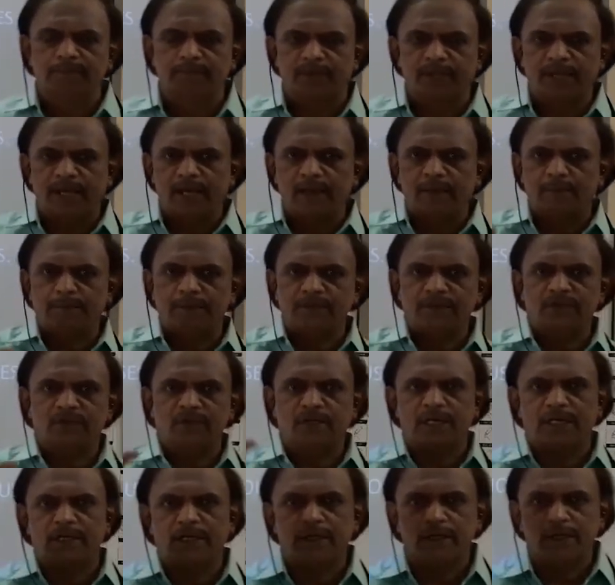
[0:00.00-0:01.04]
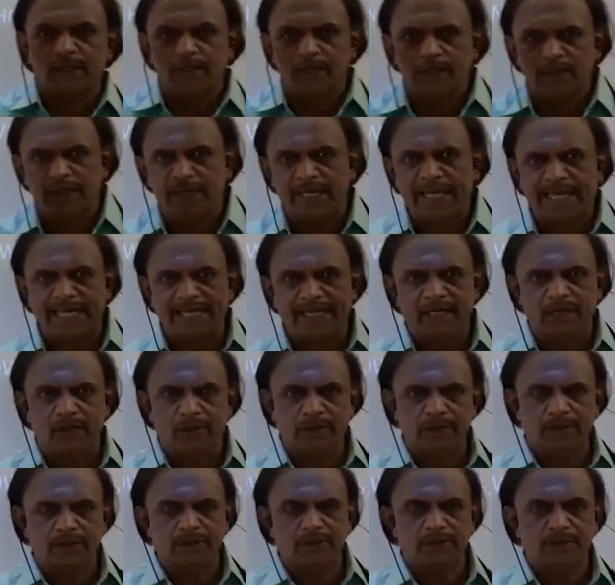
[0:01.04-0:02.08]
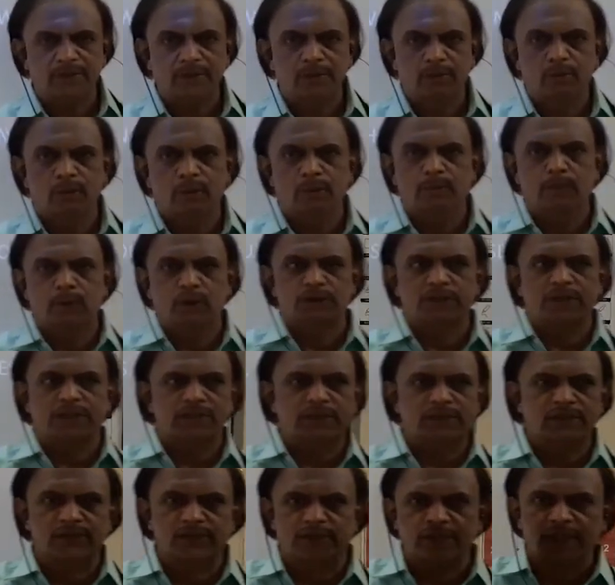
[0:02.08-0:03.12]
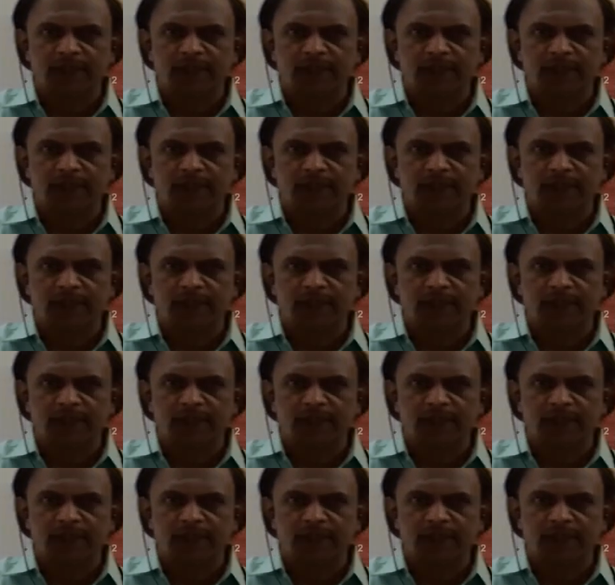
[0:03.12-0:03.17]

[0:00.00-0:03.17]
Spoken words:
The upper strata, landlords who possessed